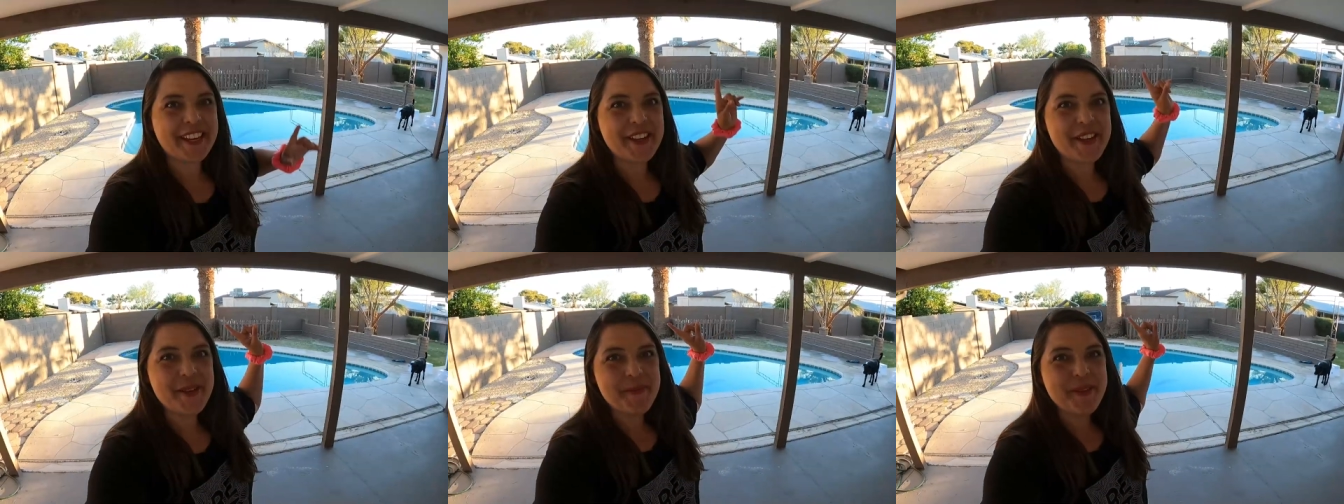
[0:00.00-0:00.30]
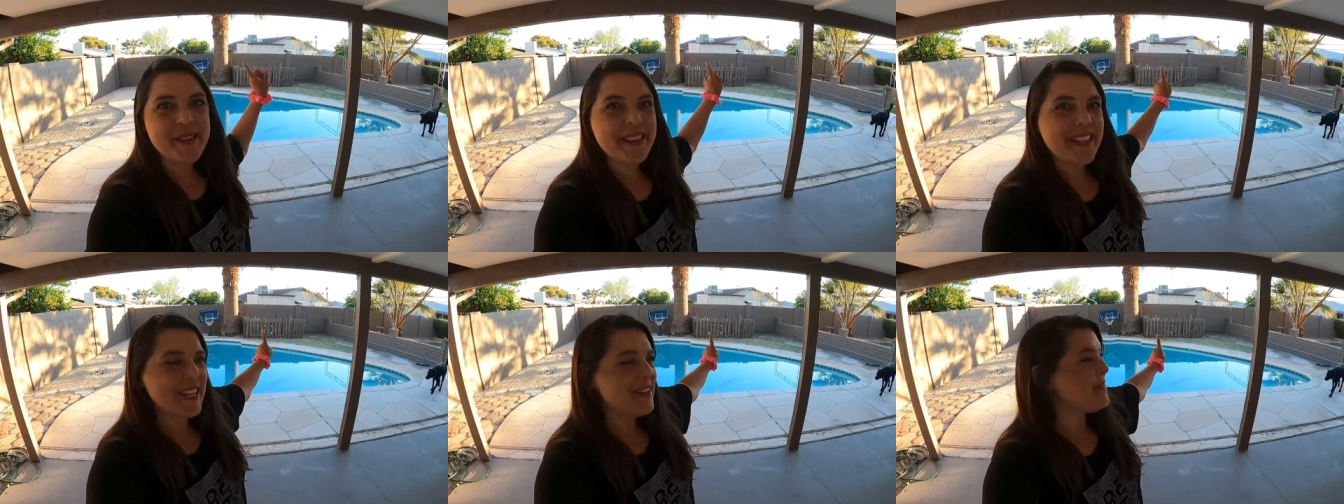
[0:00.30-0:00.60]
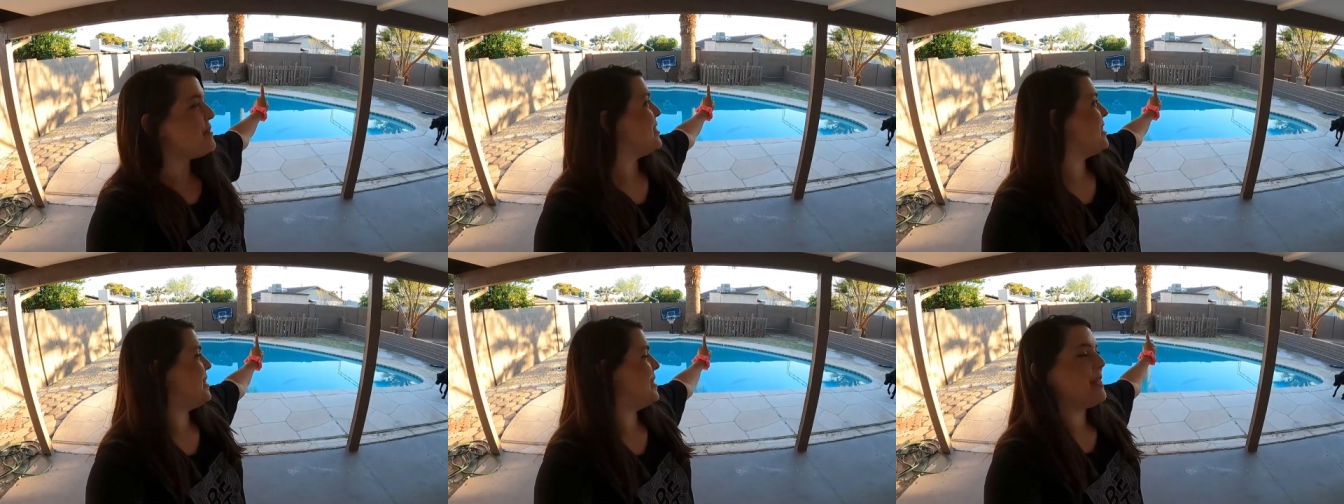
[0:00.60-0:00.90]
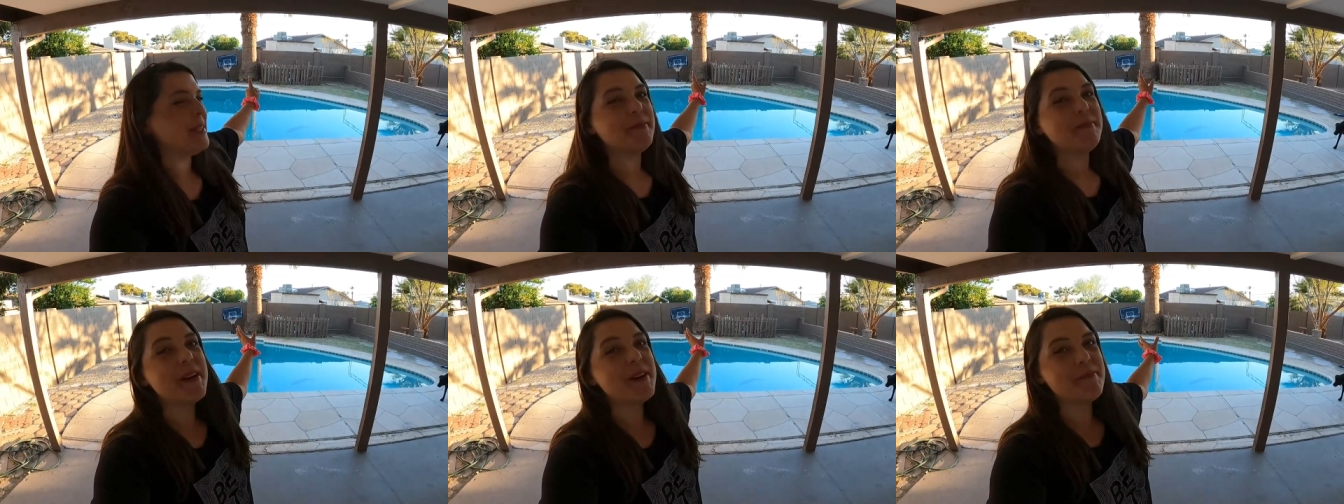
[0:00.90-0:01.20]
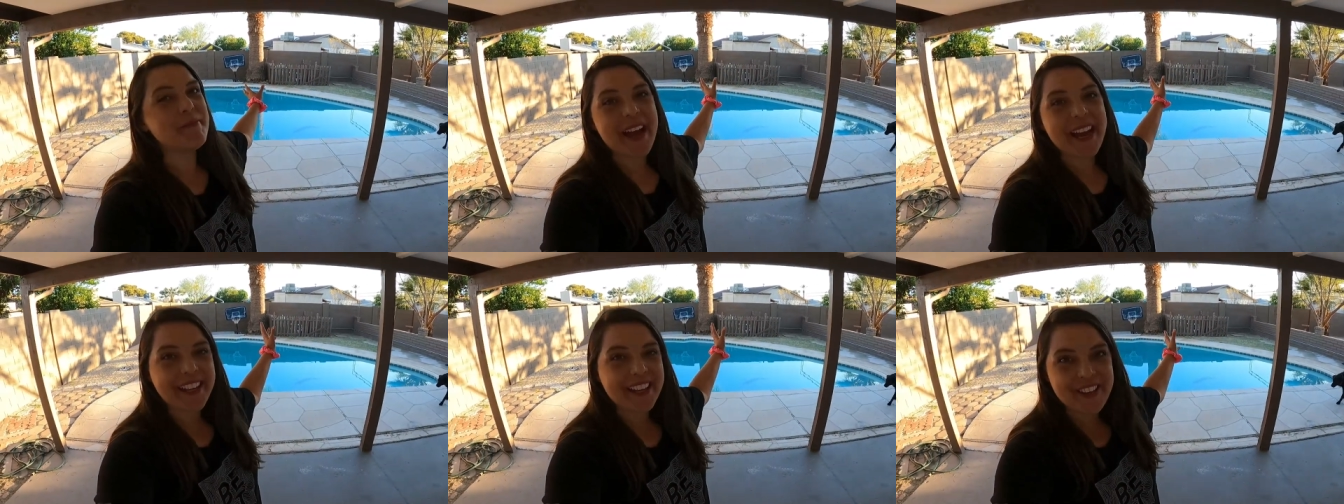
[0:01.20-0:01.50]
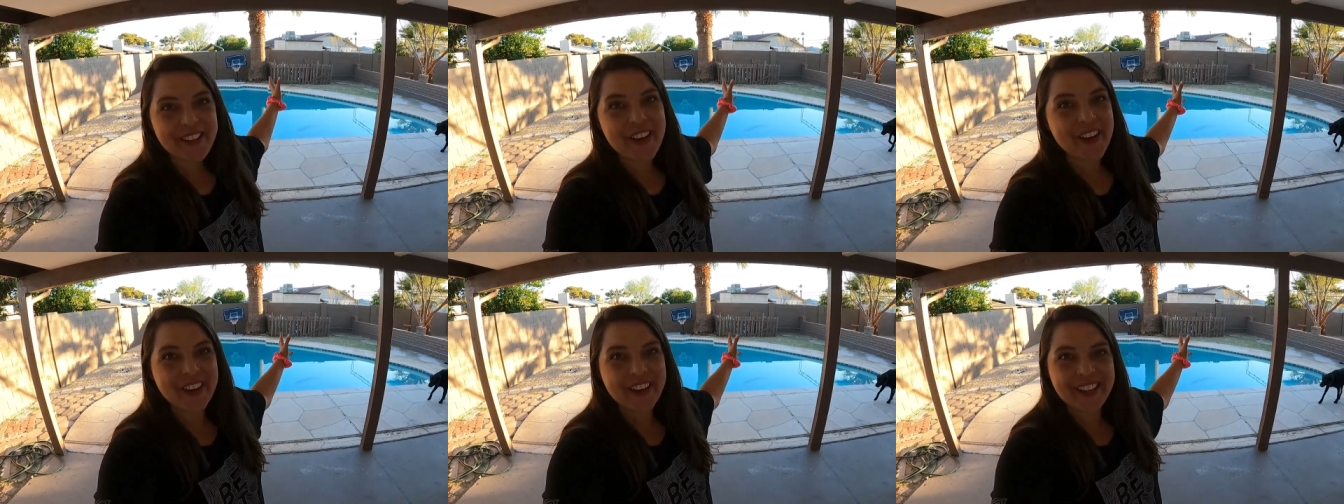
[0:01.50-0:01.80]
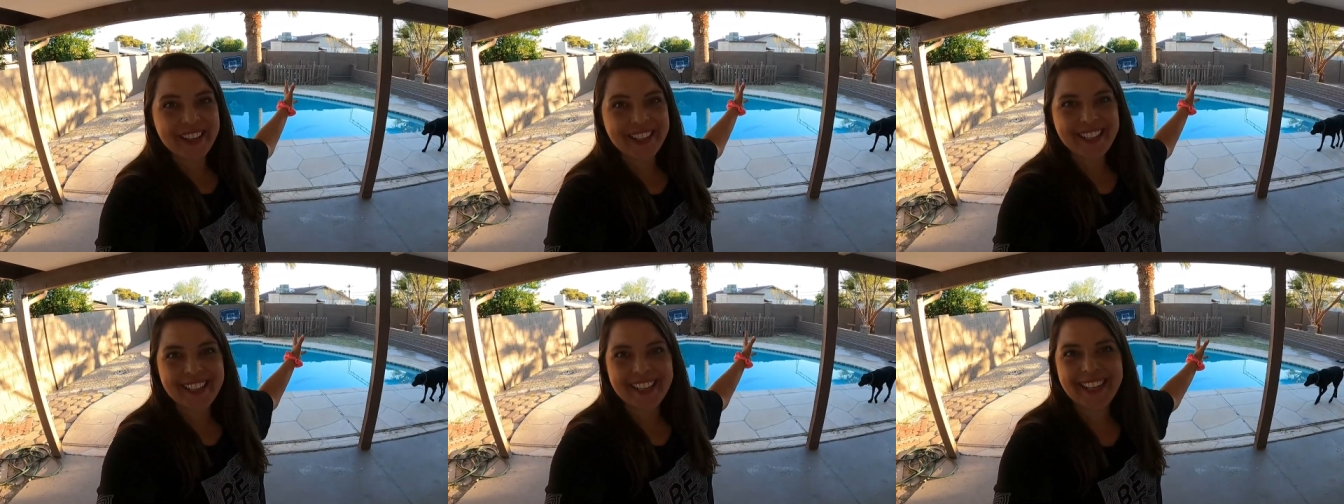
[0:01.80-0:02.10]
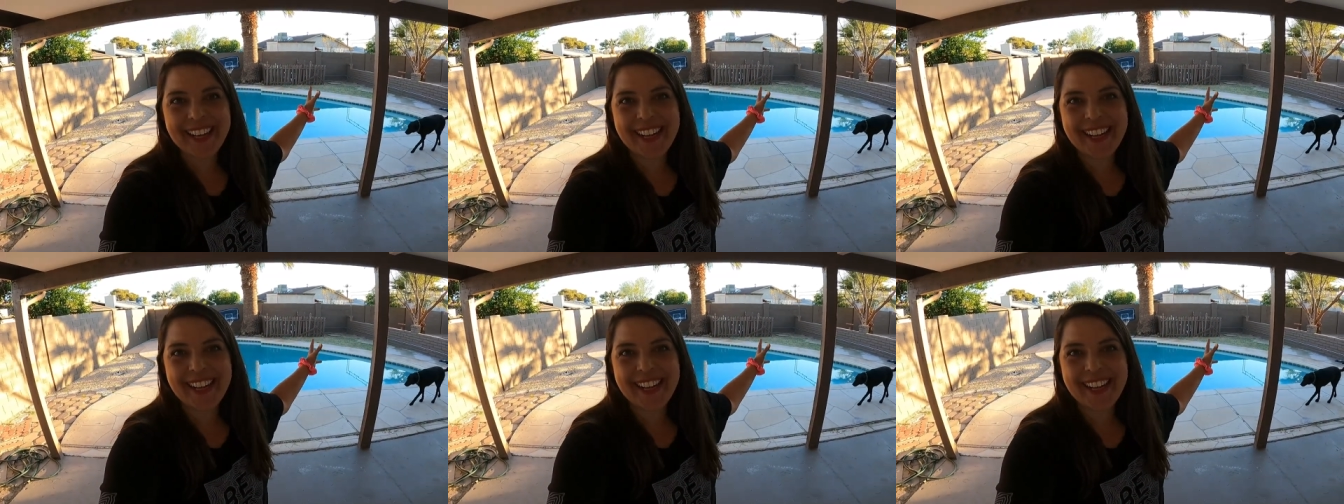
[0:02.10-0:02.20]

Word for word: Can you believe this is my backyard?